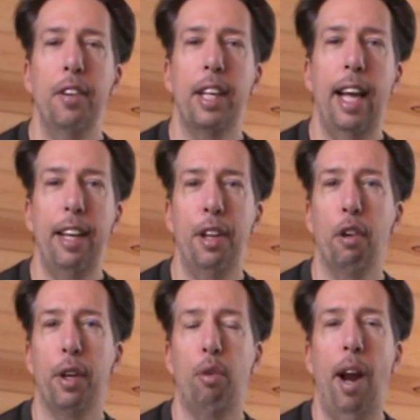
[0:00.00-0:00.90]
the you
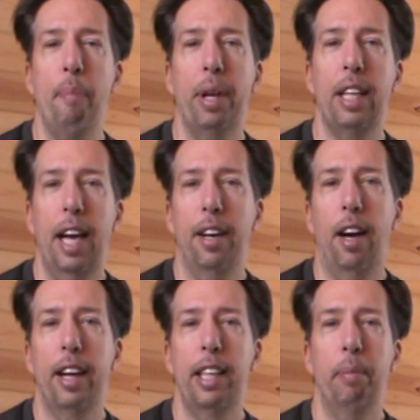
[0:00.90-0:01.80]
know the crappy kind of
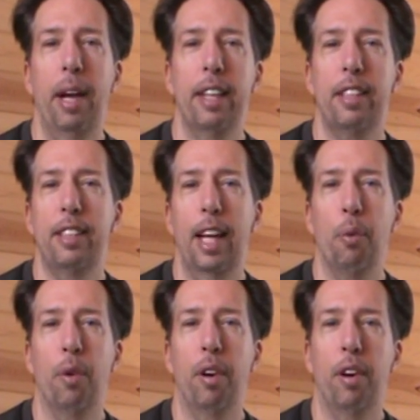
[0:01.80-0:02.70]
hockey masks
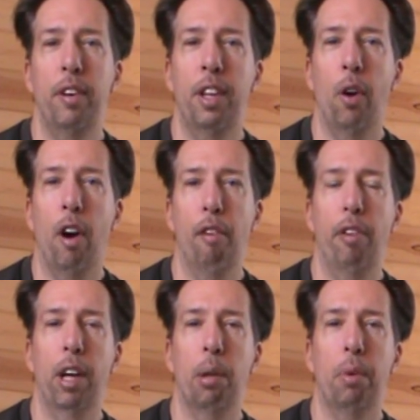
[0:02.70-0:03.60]
that were you know are
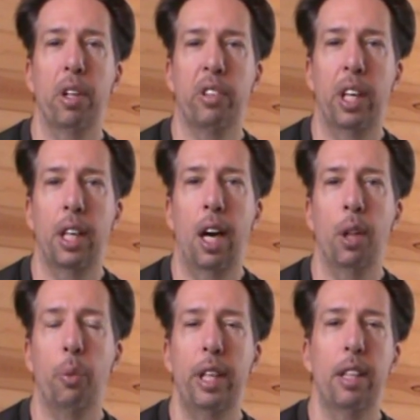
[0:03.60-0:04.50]
available around
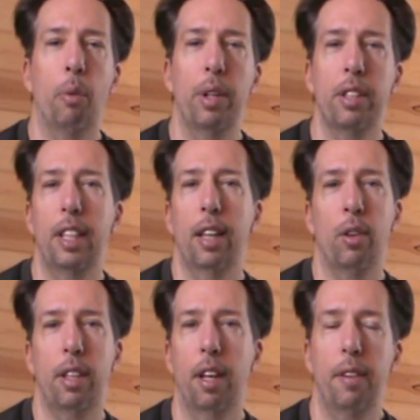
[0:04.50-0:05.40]
Halloween, the ones that
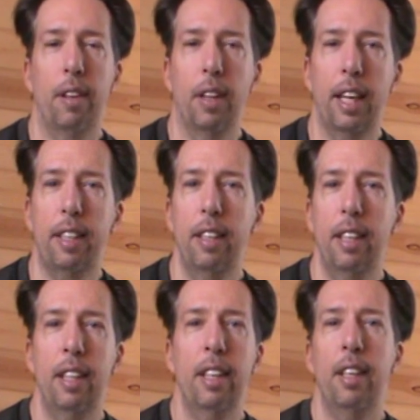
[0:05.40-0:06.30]
look nothing like
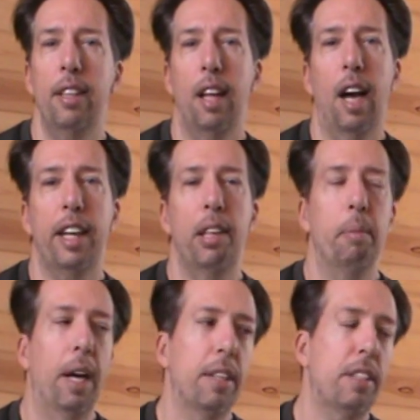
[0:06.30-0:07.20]
the hockey
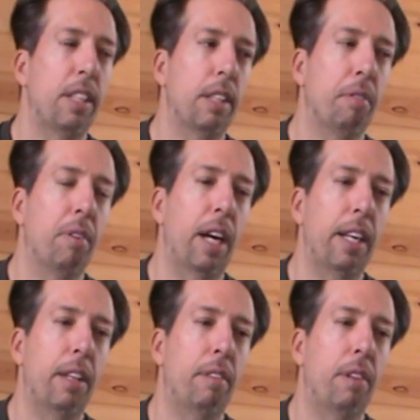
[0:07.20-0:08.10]
masks in the
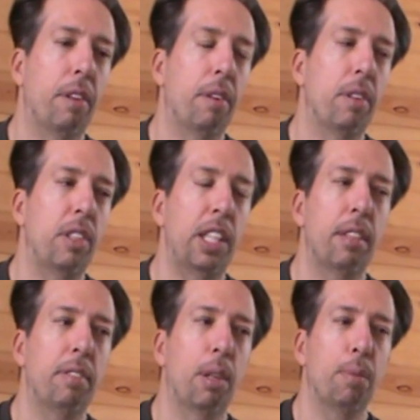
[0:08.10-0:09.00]
Friday the
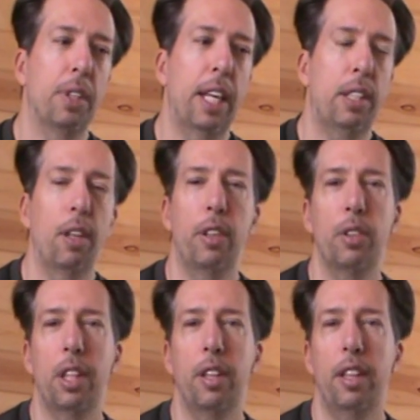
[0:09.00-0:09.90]
13th films. Like so,
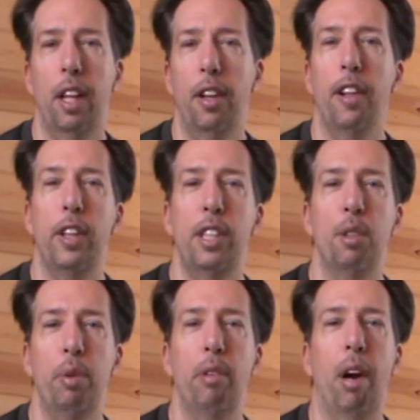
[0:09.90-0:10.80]
there's a, at
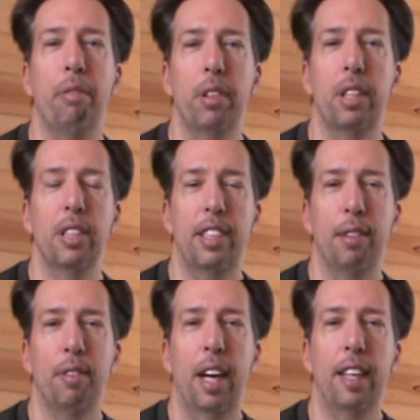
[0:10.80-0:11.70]
least three references
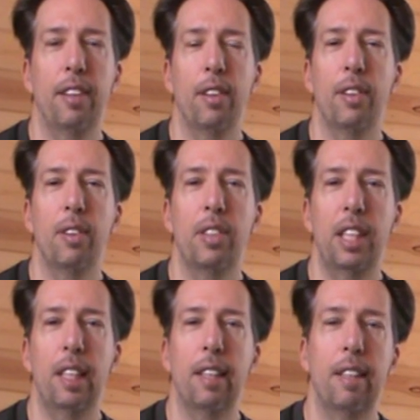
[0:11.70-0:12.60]
to Friday the
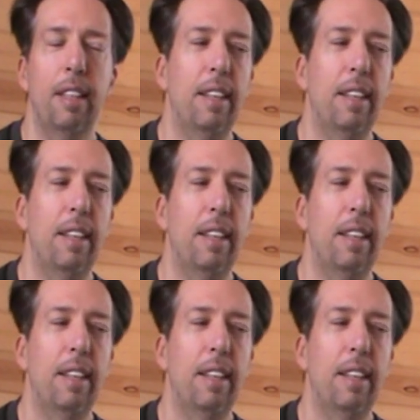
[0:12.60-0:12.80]
13th